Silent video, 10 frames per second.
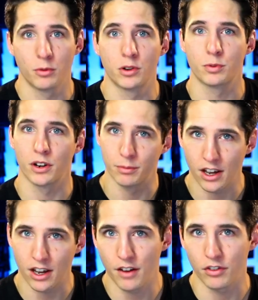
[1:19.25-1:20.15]
which we're going to be
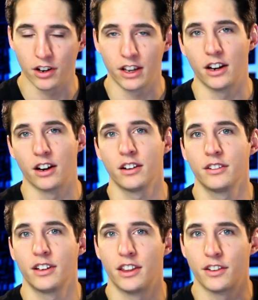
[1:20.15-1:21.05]
covering here
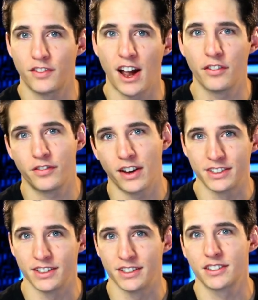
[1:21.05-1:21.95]
in the 5
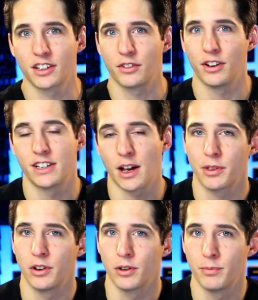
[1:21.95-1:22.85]
phases to create depth
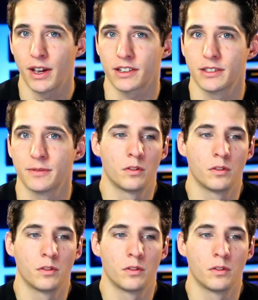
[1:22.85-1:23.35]
in your mix.